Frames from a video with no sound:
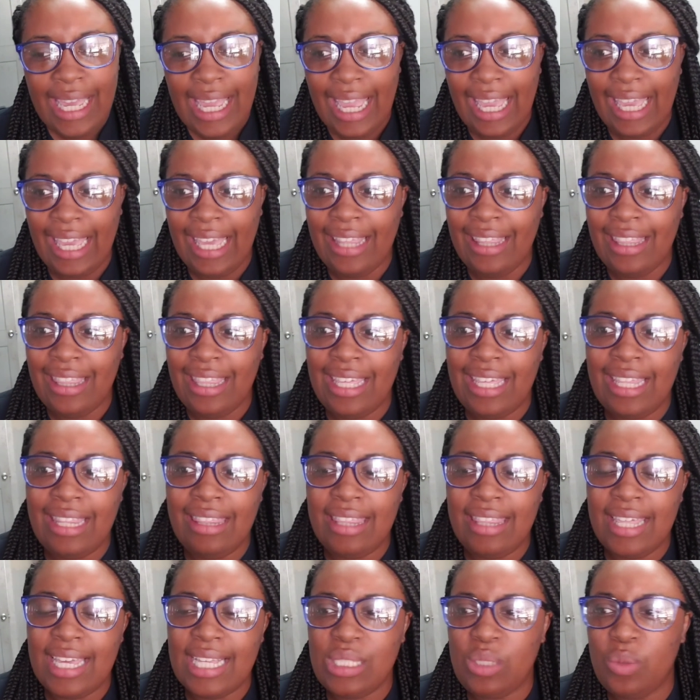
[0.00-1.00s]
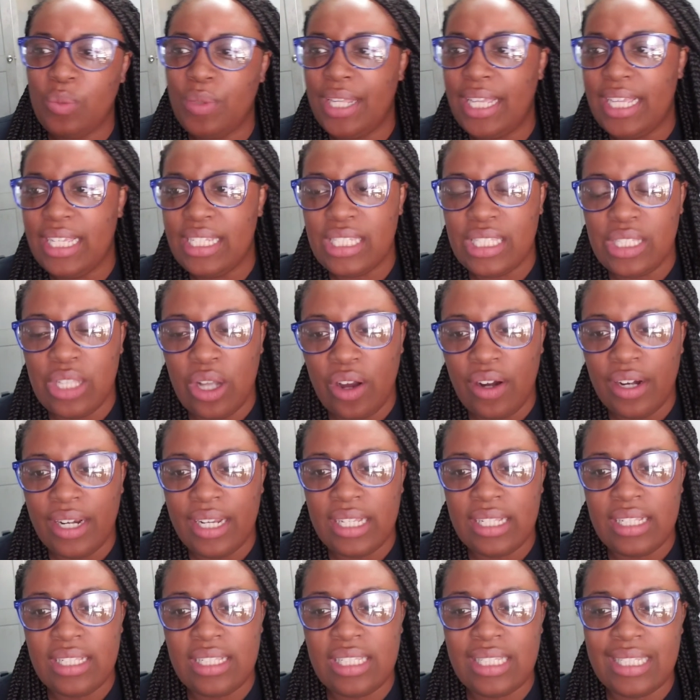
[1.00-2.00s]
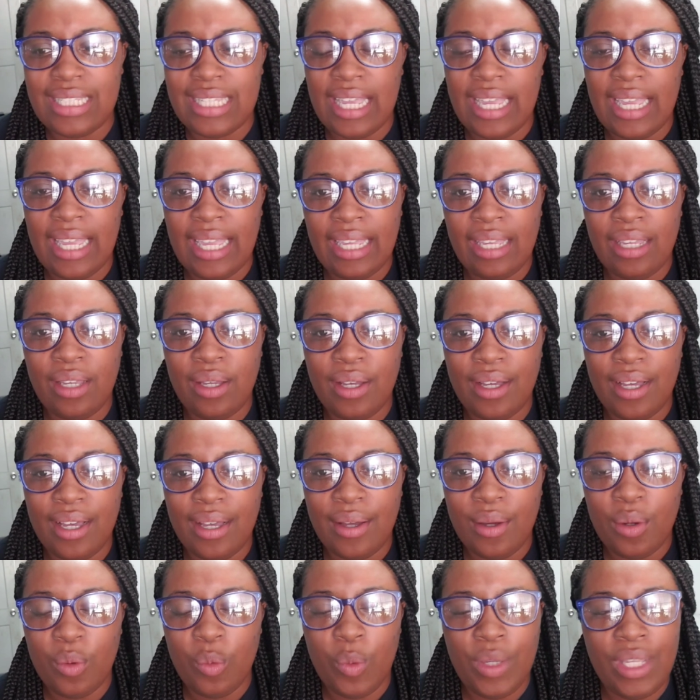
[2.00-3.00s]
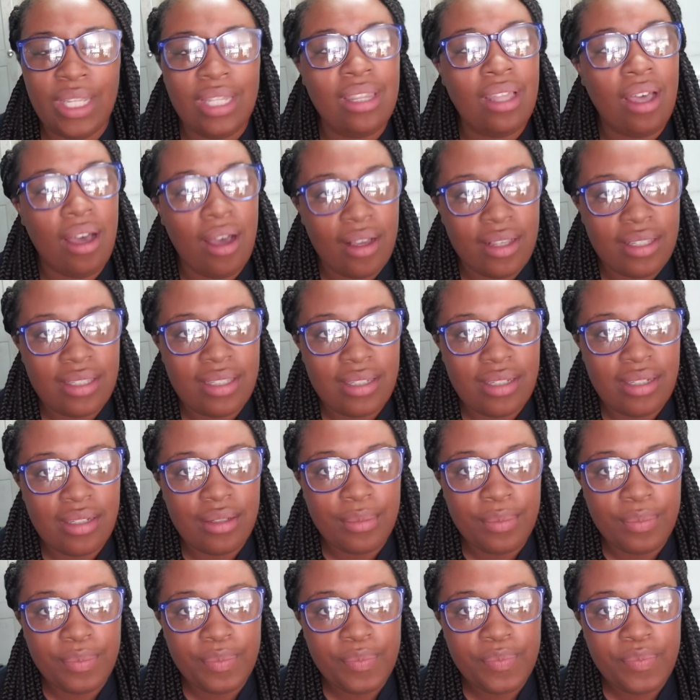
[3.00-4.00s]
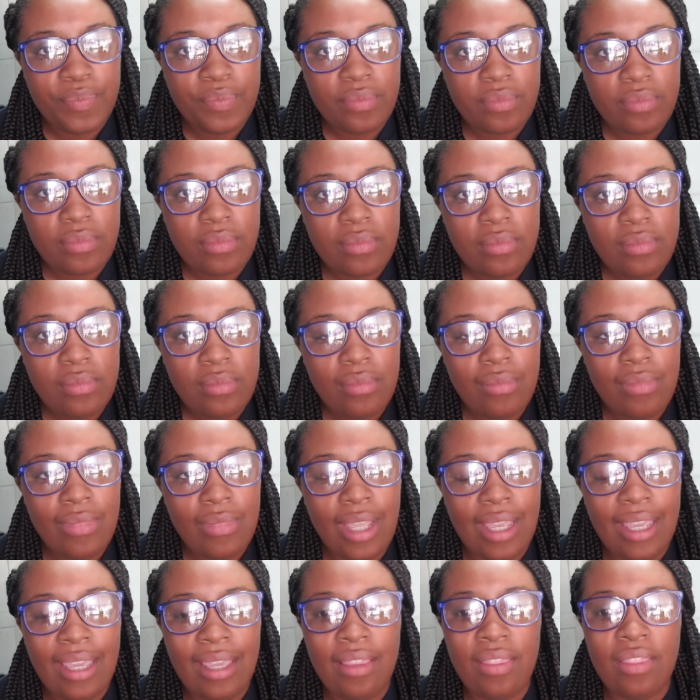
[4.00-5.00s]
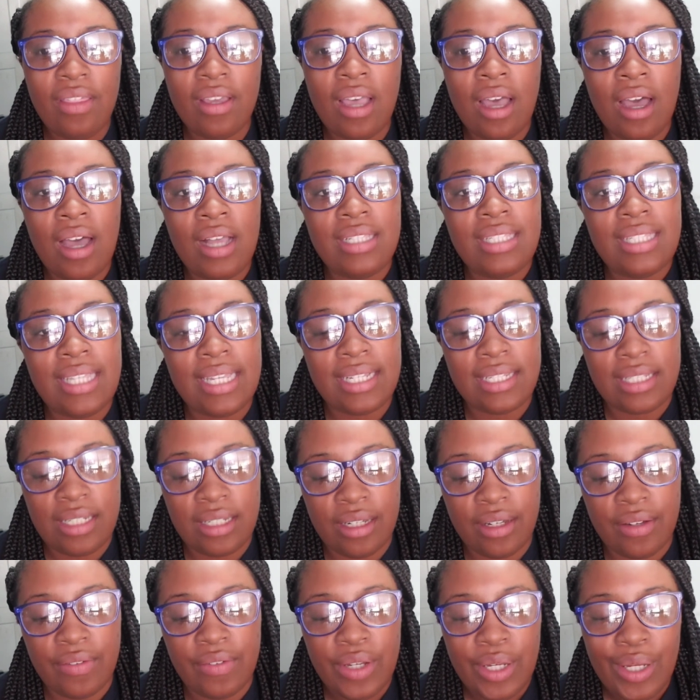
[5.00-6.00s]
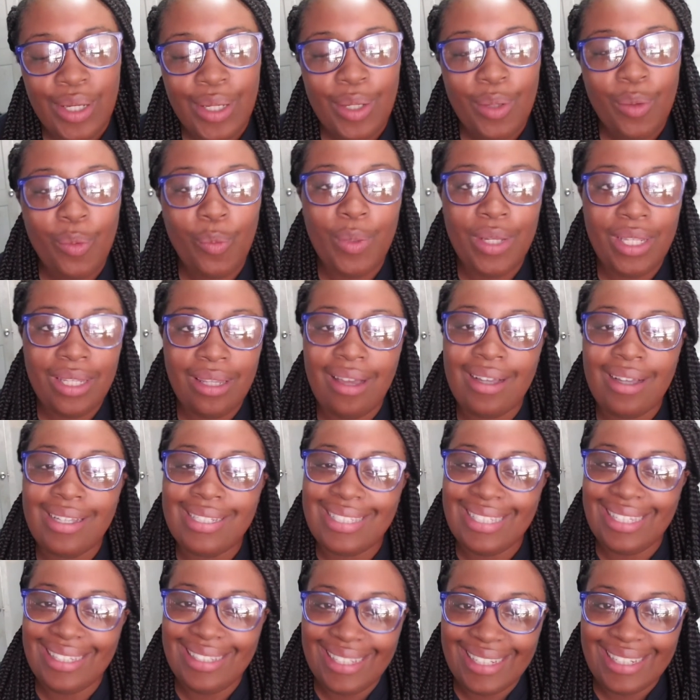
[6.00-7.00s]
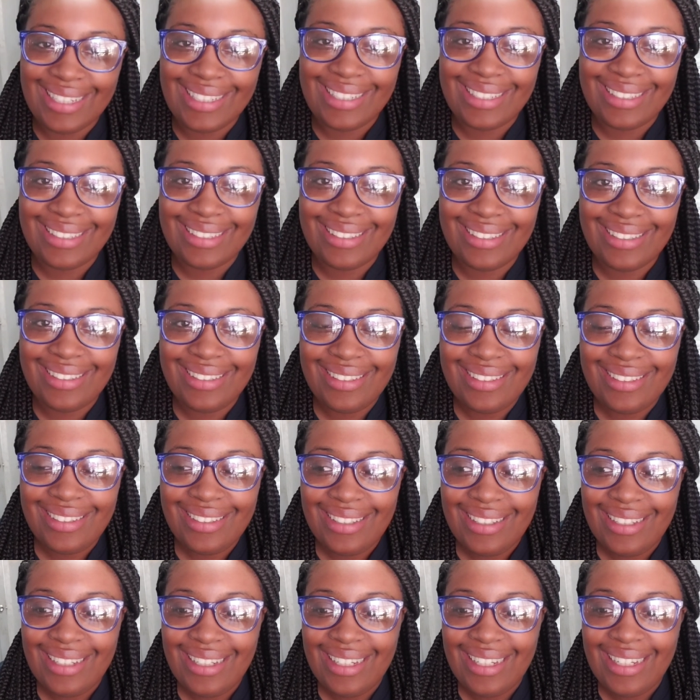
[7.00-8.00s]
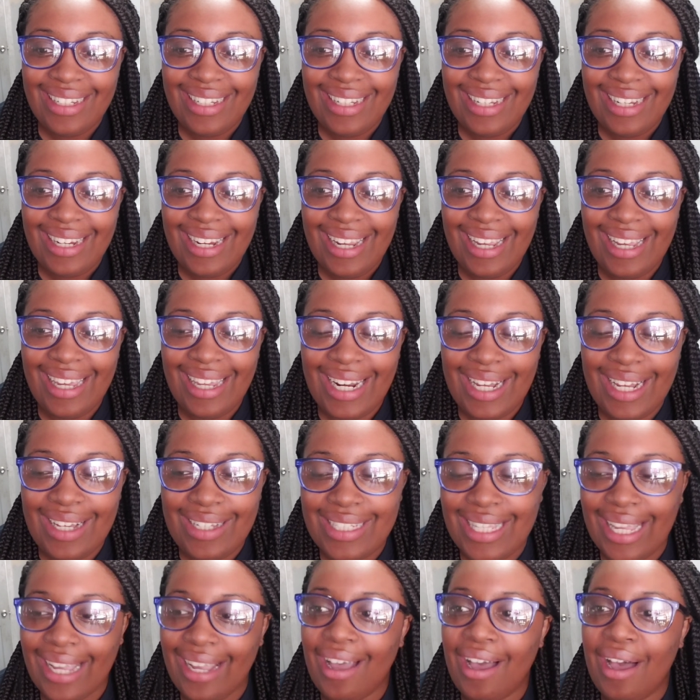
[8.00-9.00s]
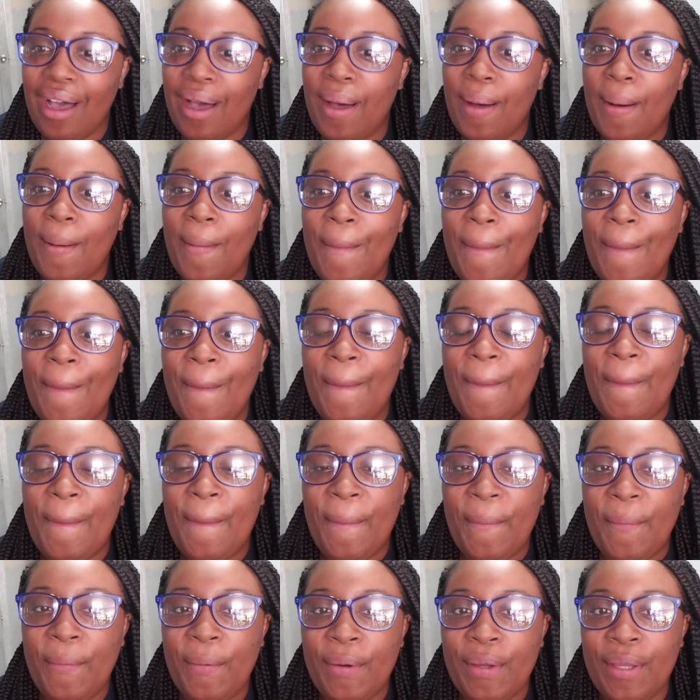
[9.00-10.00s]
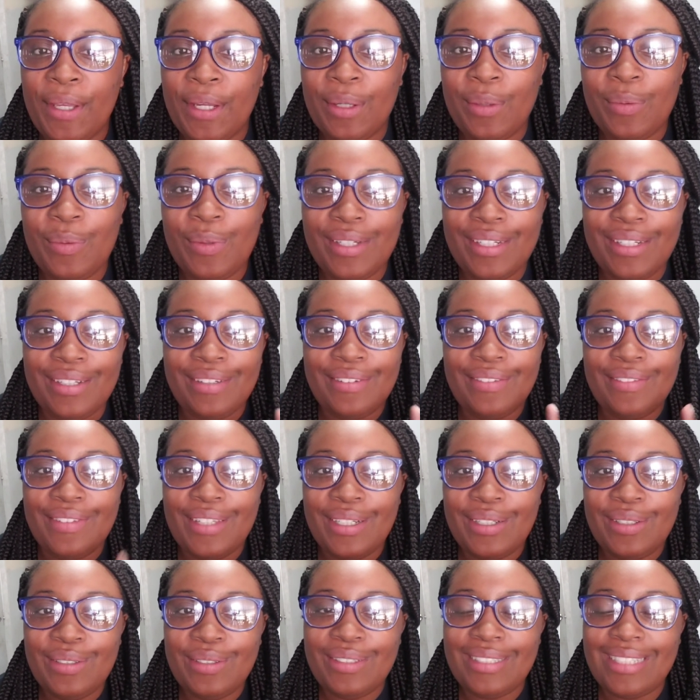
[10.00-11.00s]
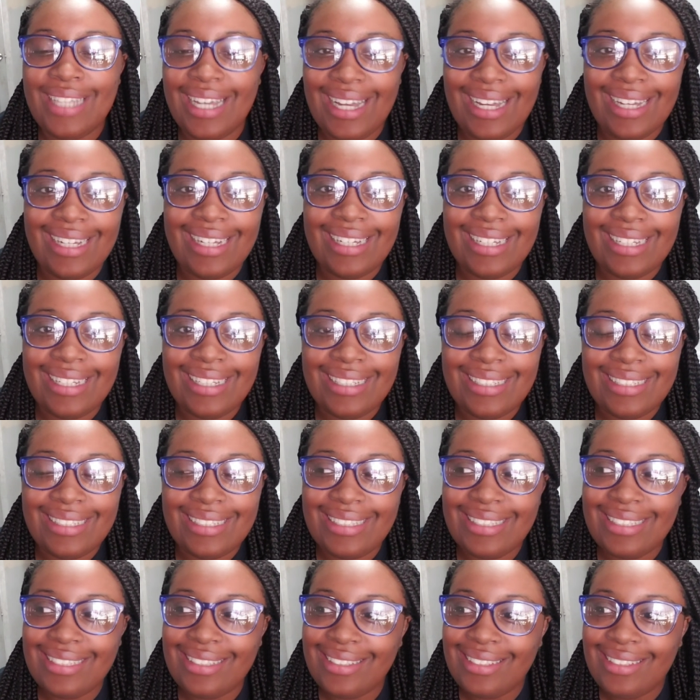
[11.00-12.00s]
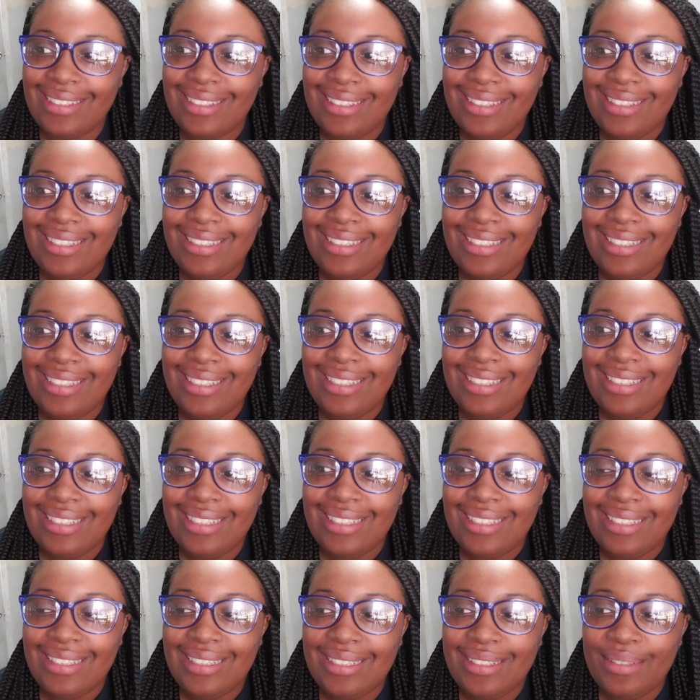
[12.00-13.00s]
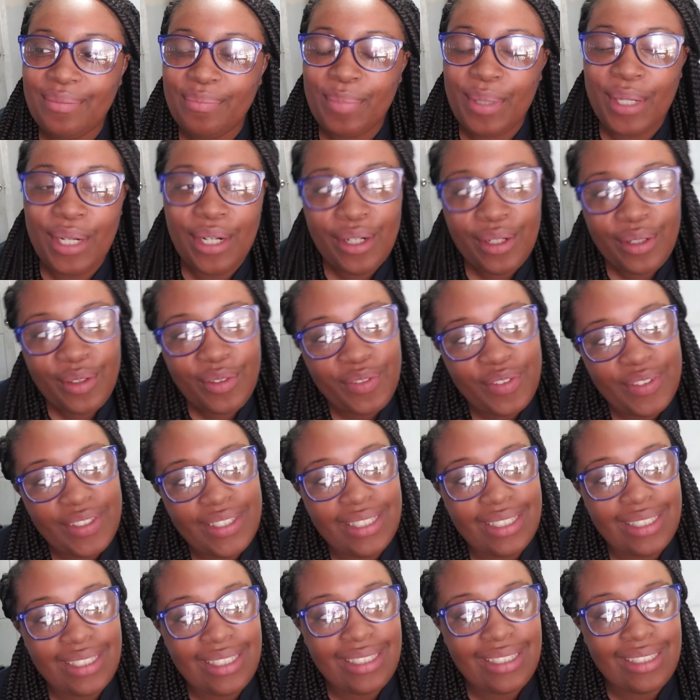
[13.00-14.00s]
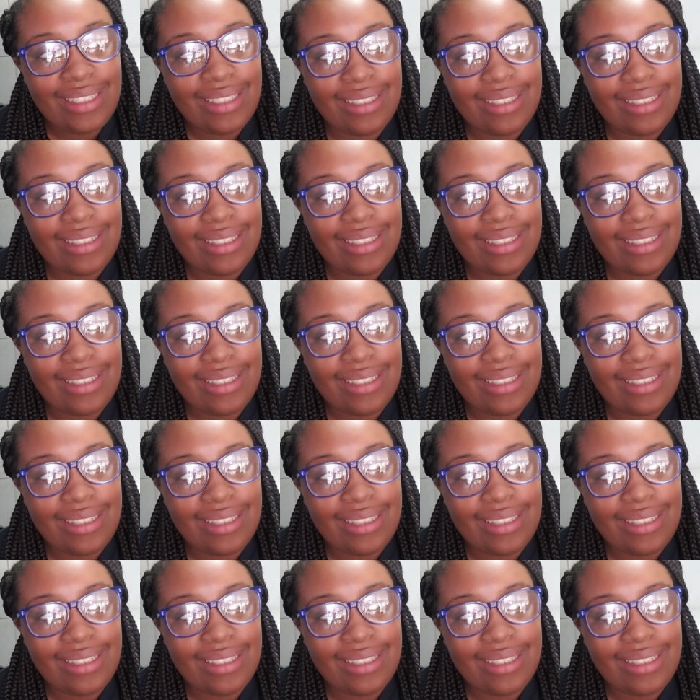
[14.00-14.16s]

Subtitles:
And then that's when he started saying we lost, in the context of we lost the election. And I was like, oh, you're one of those guys. Perfect.